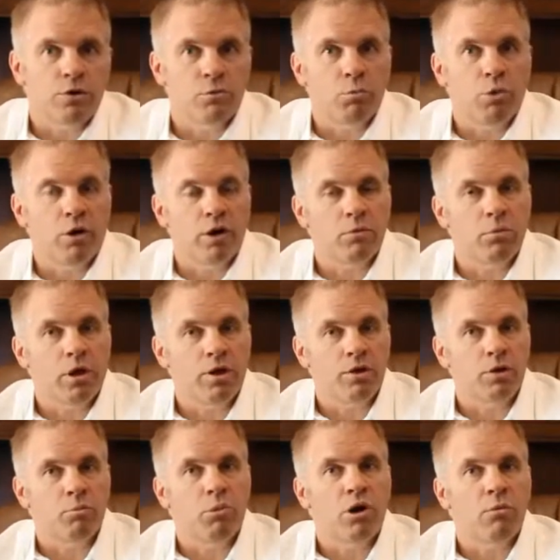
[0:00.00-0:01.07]
are appointed by the
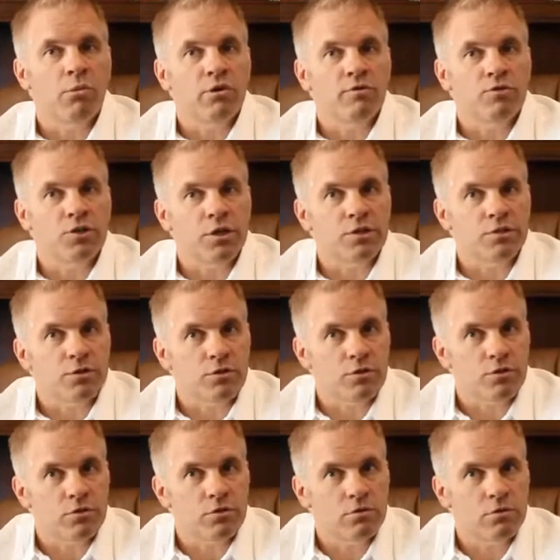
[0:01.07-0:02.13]
Department of
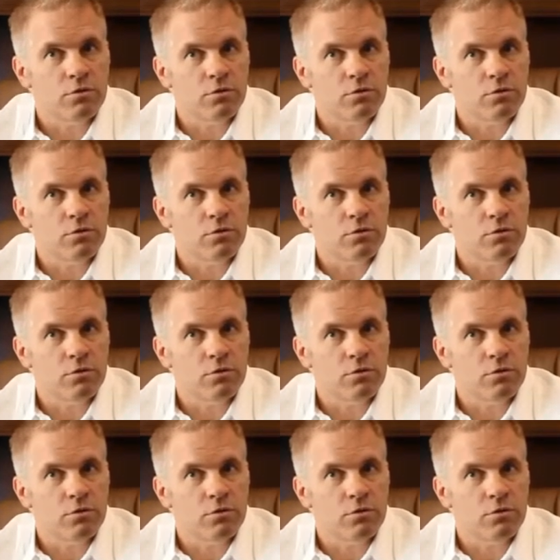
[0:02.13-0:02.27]
Justice.